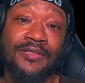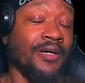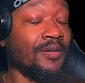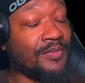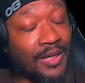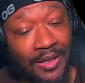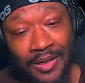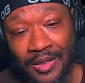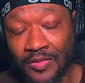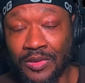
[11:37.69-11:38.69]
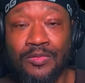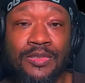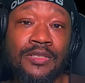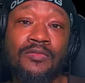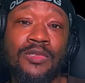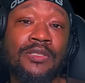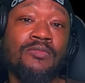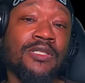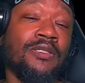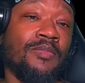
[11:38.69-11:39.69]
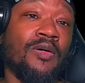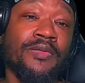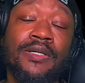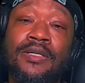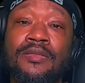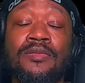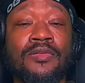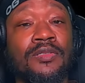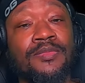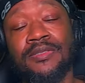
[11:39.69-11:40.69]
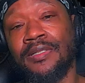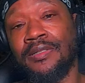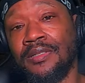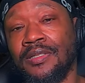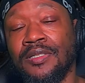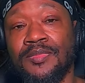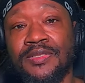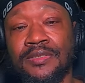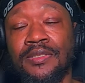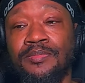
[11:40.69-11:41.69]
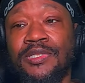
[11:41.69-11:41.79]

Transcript: And I agree with him on that. You know what I'm saying? 100%.